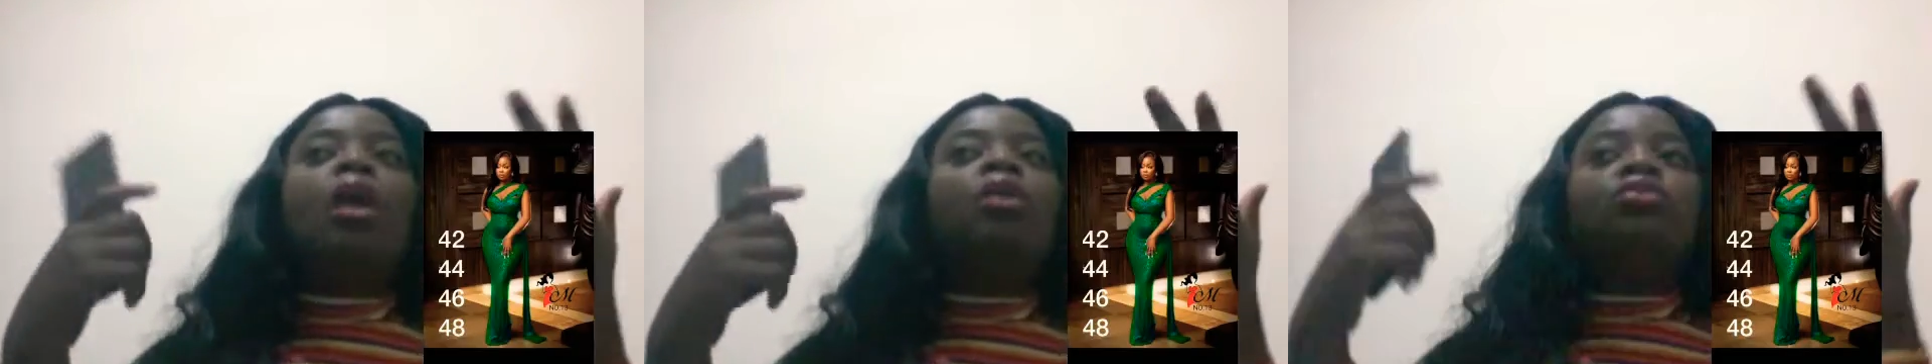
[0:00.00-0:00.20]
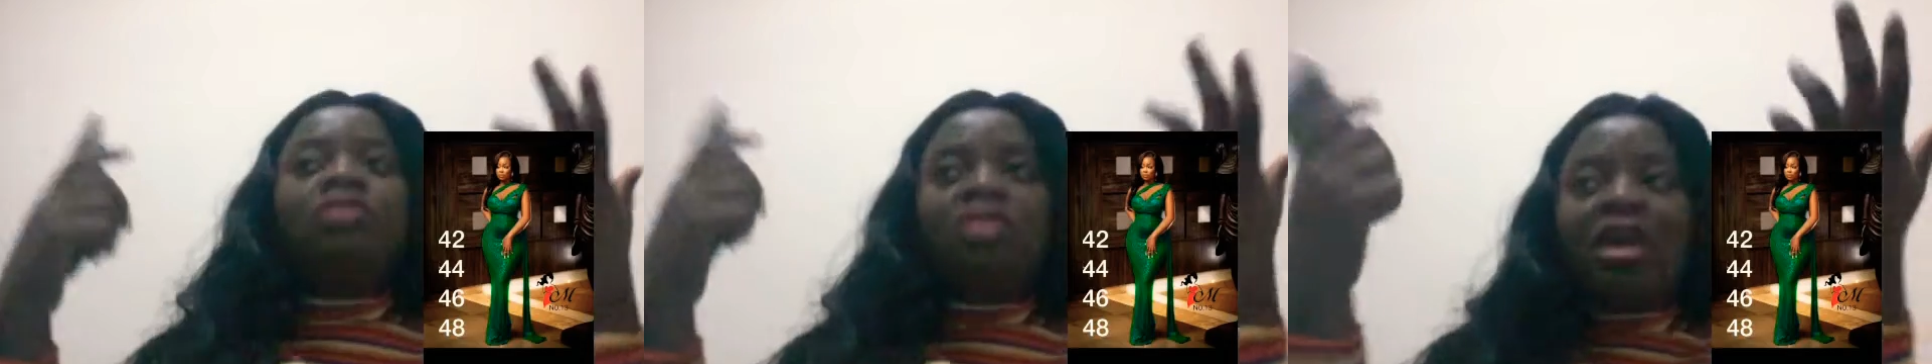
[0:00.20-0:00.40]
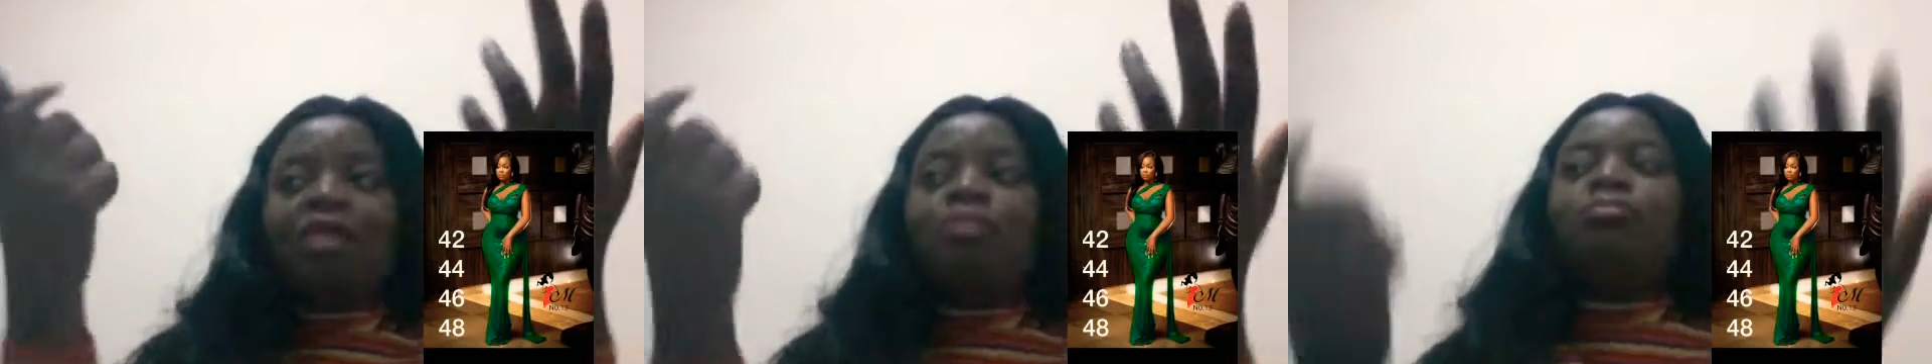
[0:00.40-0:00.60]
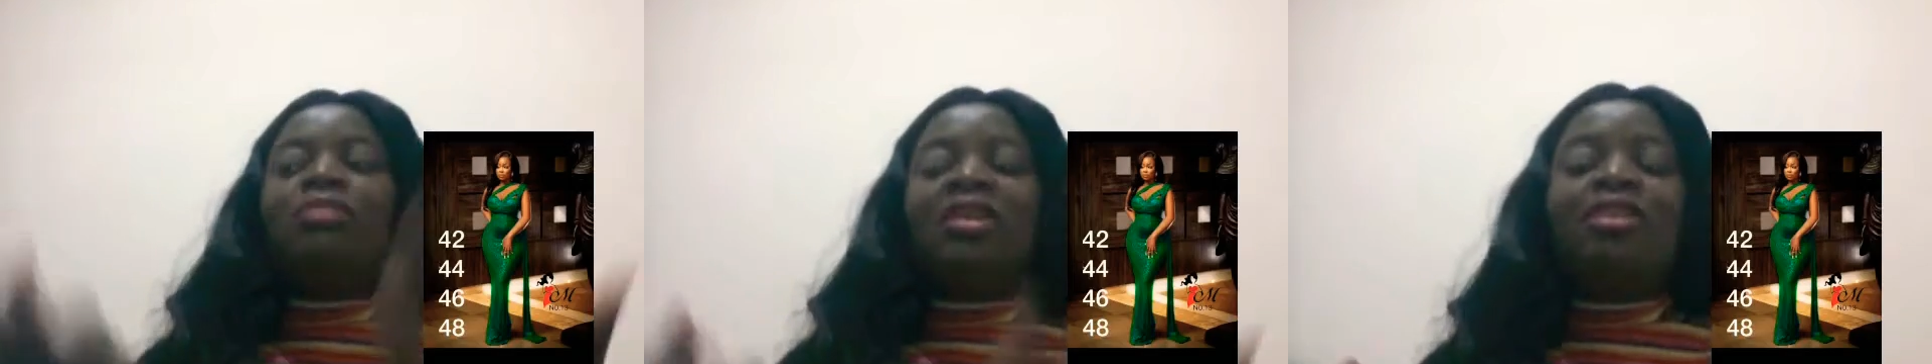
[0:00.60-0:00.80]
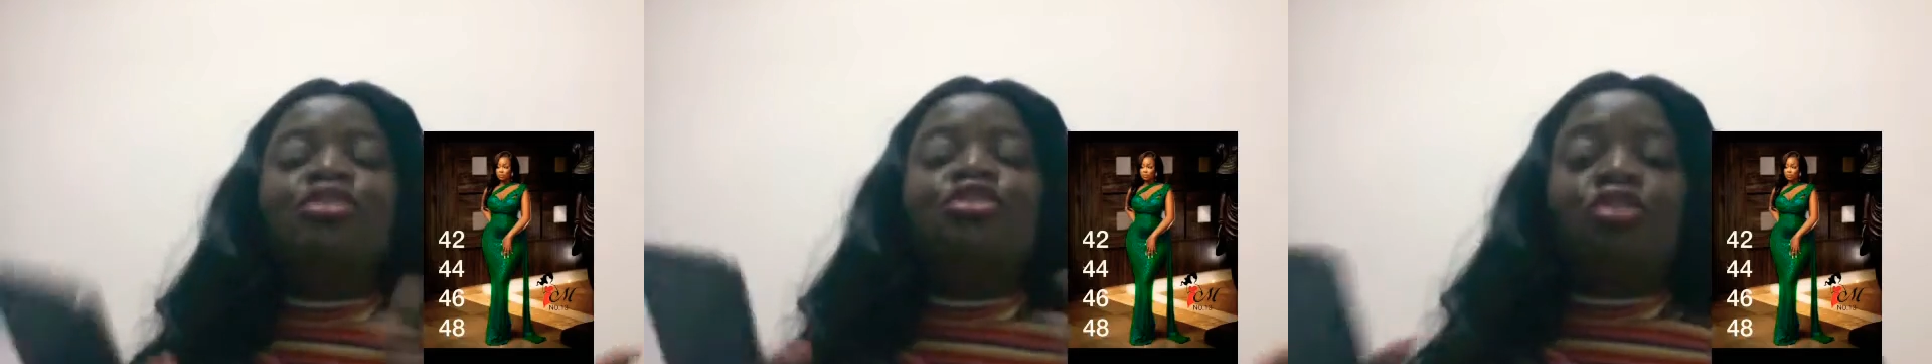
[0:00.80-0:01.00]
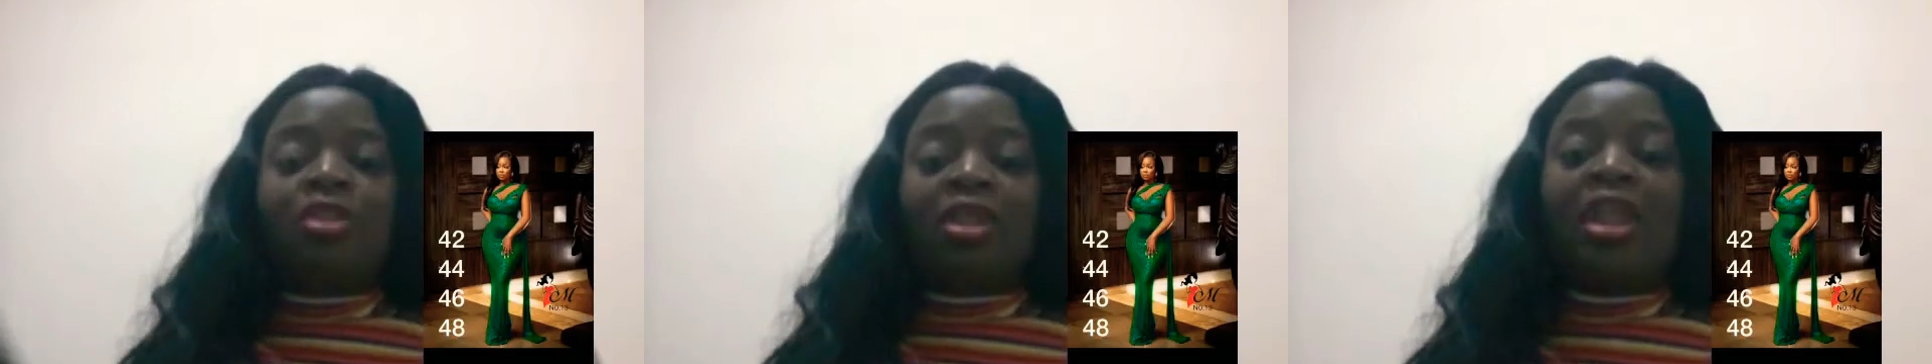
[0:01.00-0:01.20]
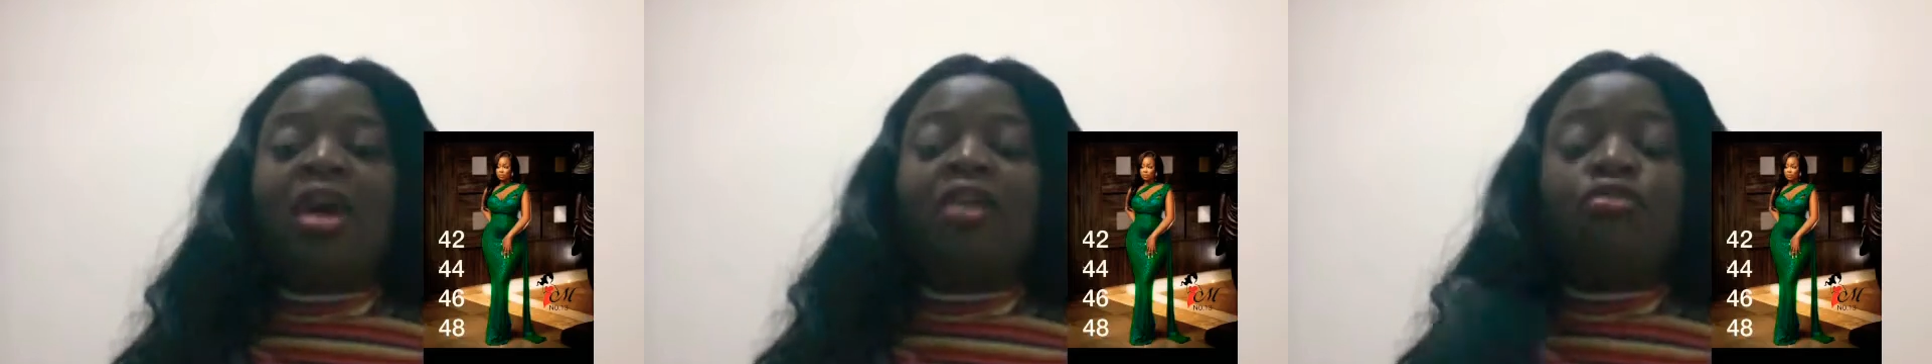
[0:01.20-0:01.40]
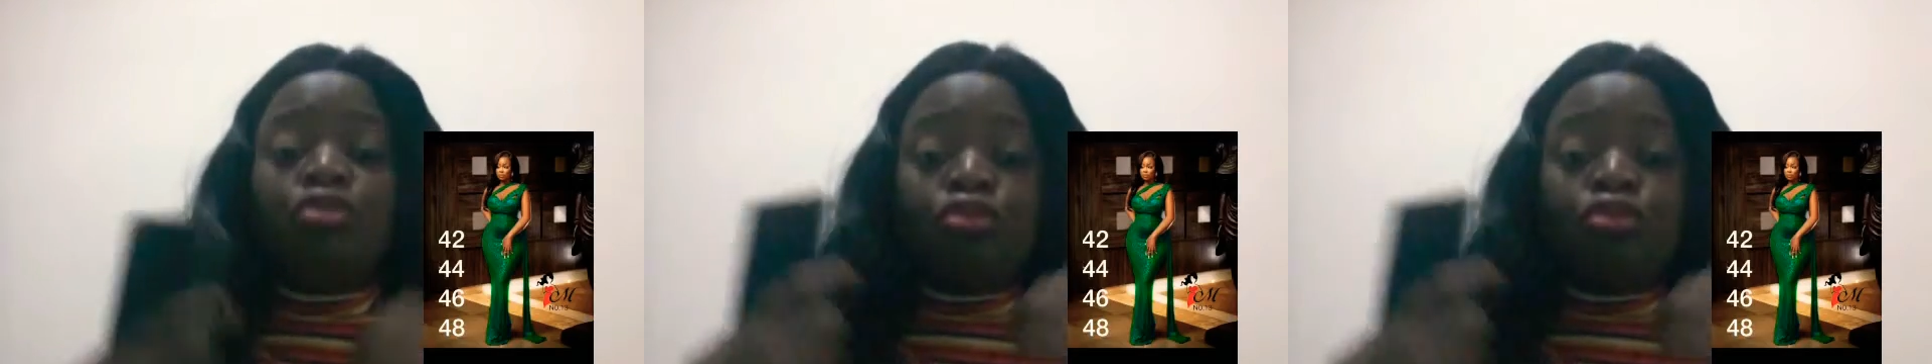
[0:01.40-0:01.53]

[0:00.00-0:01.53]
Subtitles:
how they are making their life.